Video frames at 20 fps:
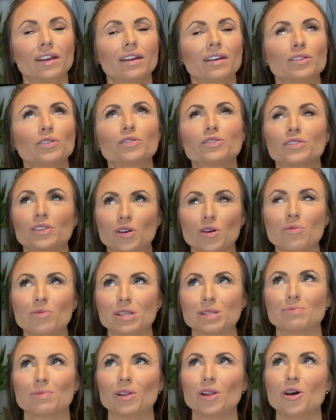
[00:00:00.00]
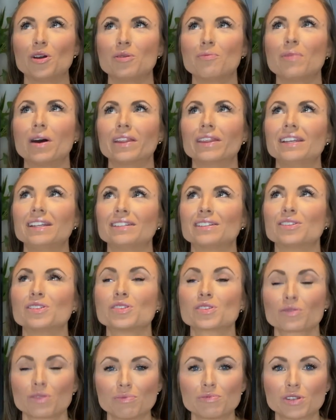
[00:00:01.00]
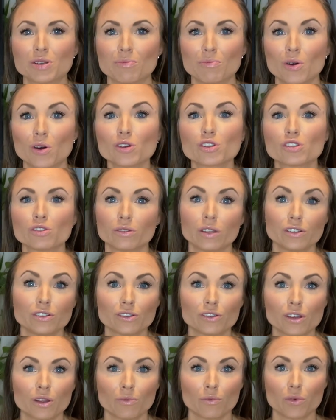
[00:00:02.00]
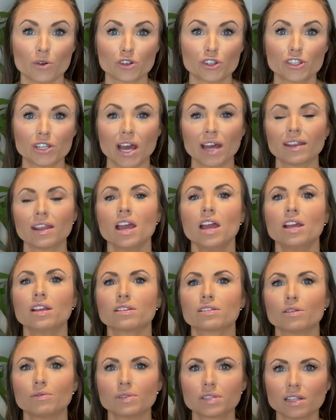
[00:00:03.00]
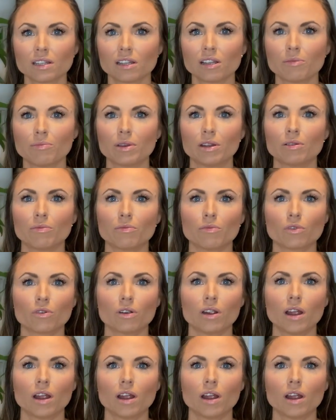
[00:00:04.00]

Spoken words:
not the comments below, but in the description box, so that you can watch that. So it's a little bit of more